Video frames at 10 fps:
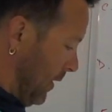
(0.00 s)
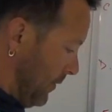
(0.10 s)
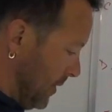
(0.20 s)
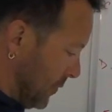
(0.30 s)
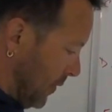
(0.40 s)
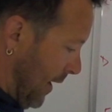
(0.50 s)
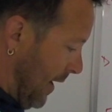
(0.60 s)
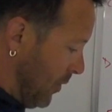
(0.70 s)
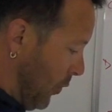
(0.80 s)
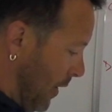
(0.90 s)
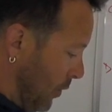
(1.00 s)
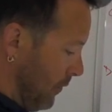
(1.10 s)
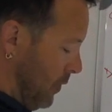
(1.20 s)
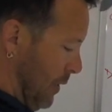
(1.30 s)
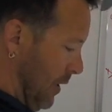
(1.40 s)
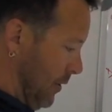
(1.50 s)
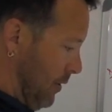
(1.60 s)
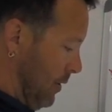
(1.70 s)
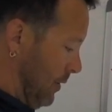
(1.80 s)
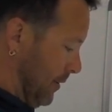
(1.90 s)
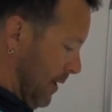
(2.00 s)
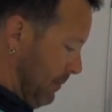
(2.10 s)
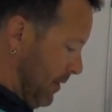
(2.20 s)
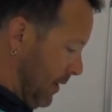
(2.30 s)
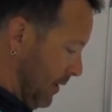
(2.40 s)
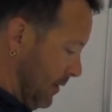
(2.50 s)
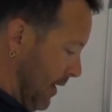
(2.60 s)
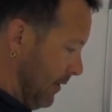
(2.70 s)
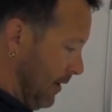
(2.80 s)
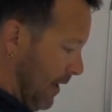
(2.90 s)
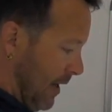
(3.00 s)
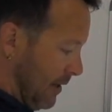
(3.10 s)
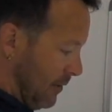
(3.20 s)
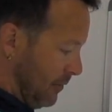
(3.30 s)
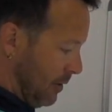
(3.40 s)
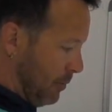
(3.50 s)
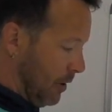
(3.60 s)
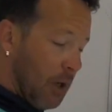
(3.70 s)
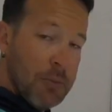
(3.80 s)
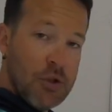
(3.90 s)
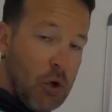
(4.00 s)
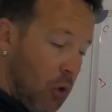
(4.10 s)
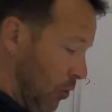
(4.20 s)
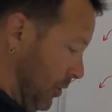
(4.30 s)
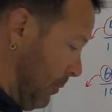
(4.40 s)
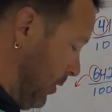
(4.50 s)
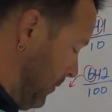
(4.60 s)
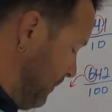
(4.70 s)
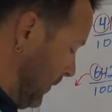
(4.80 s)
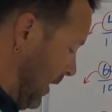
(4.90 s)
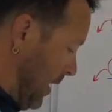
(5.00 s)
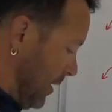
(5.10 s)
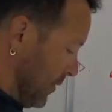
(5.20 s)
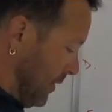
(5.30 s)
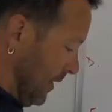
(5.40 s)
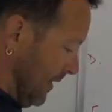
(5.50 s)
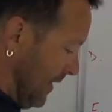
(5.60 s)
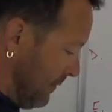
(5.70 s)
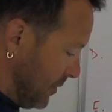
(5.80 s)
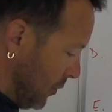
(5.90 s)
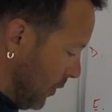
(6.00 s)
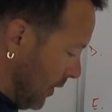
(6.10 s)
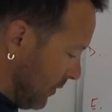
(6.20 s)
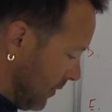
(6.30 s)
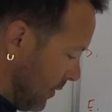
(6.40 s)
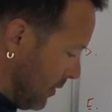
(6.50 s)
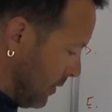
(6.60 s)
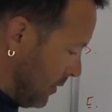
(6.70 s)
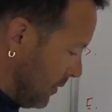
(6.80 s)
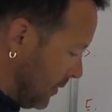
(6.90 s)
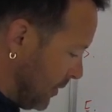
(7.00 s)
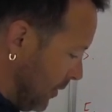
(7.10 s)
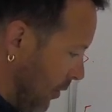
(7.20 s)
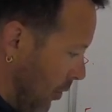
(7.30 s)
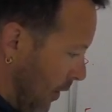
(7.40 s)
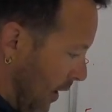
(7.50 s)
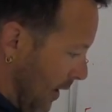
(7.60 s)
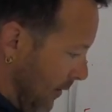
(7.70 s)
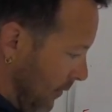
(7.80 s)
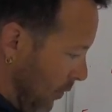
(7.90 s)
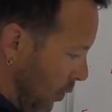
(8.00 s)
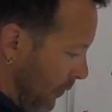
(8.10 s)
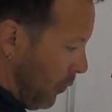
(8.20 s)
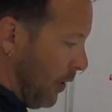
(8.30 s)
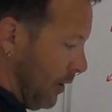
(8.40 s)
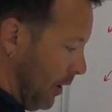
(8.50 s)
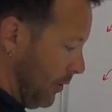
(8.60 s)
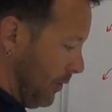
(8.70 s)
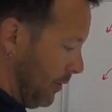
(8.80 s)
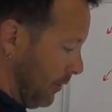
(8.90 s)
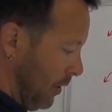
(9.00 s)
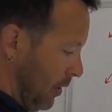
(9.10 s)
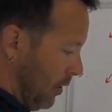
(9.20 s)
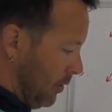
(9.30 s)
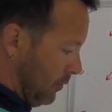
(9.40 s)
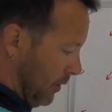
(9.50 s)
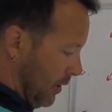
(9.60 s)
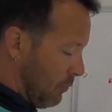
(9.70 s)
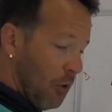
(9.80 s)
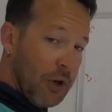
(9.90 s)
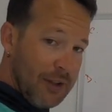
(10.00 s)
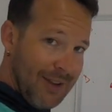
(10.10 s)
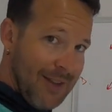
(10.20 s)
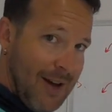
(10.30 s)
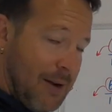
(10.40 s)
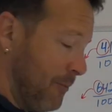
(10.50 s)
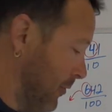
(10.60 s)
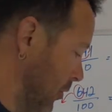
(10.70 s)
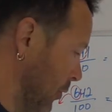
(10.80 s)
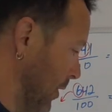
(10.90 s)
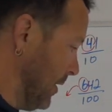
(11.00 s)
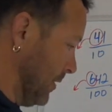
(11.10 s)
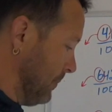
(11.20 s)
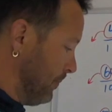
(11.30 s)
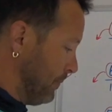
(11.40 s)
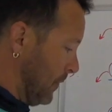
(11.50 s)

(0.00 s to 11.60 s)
This one, 808 over 100, same thing. Take the 8 out, it becomes your whole number. So that leaves you with 0.8 over 100. Okay, I wrote it like that for a reason.